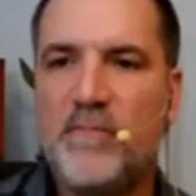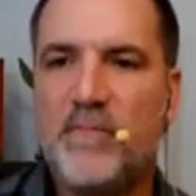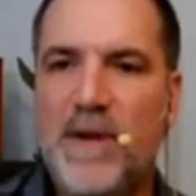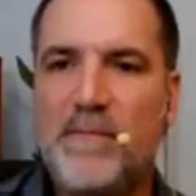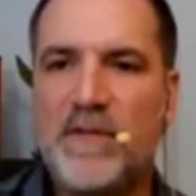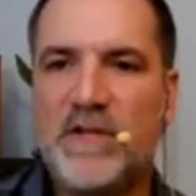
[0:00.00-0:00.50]

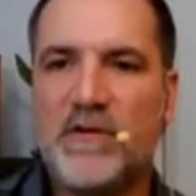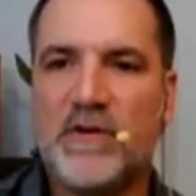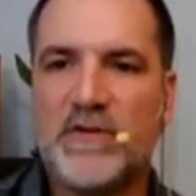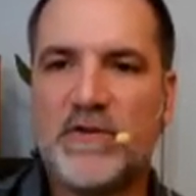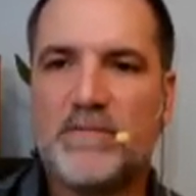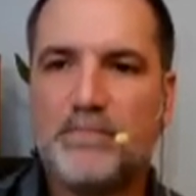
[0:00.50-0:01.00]
prep
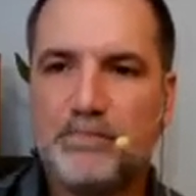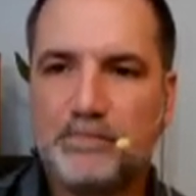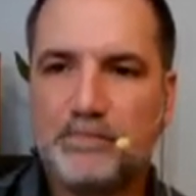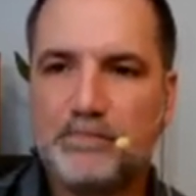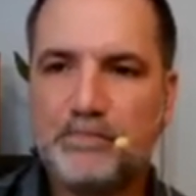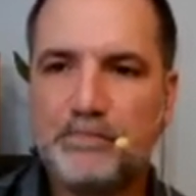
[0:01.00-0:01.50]
materials,
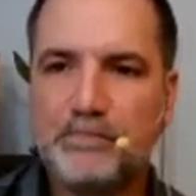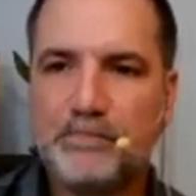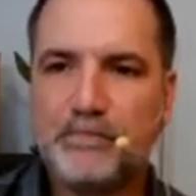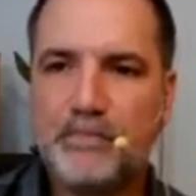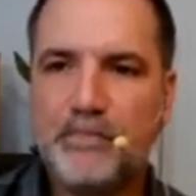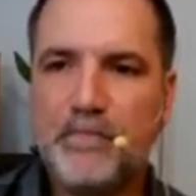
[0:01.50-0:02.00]

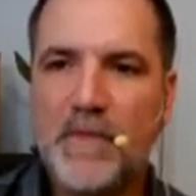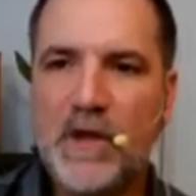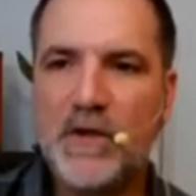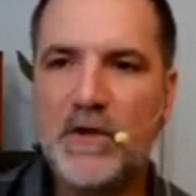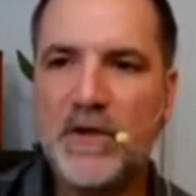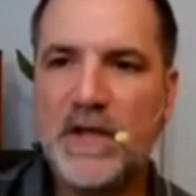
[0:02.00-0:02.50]

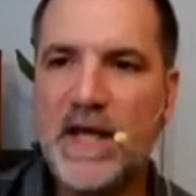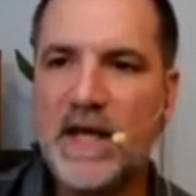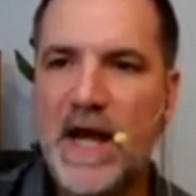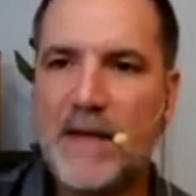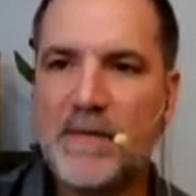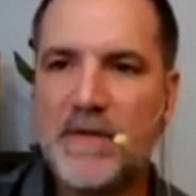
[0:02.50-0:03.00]
you can get a
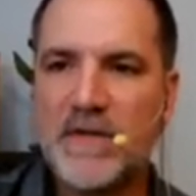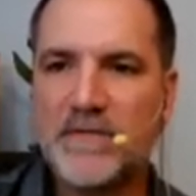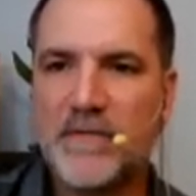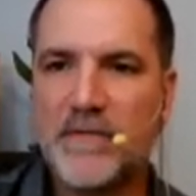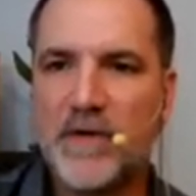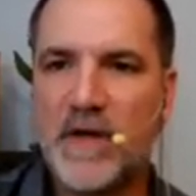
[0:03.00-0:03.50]
copy of this
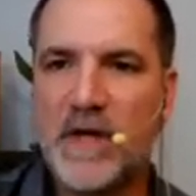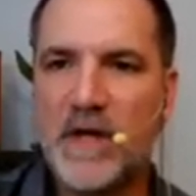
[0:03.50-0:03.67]
for free.